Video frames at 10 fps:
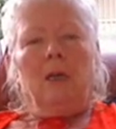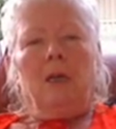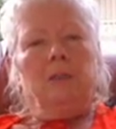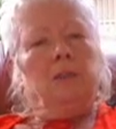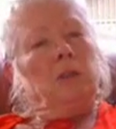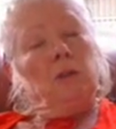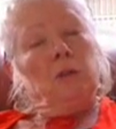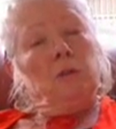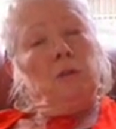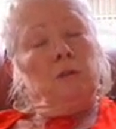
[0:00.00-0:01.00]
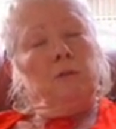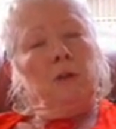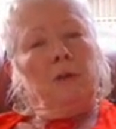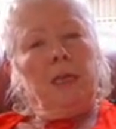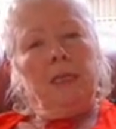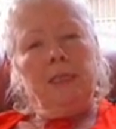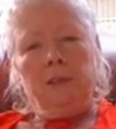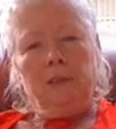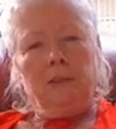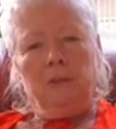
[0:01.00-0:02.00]
And so you can follow our
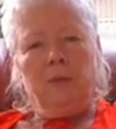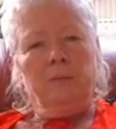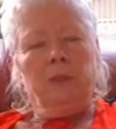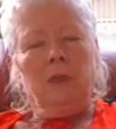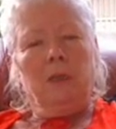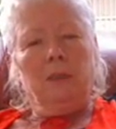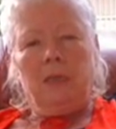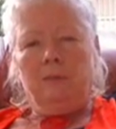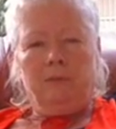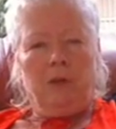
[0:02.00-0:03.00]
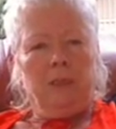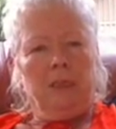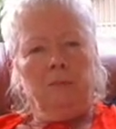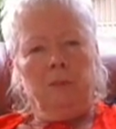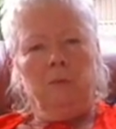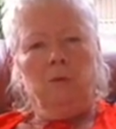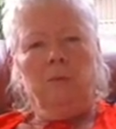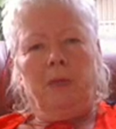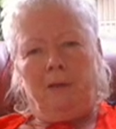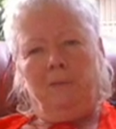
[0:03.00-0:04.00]
links to the website and find out a bit more
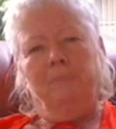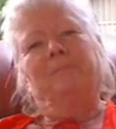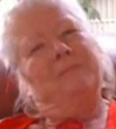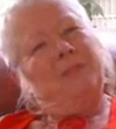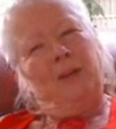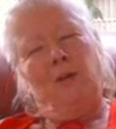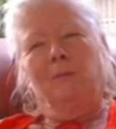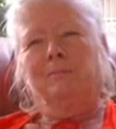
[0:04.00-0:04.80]
about it. Thank you.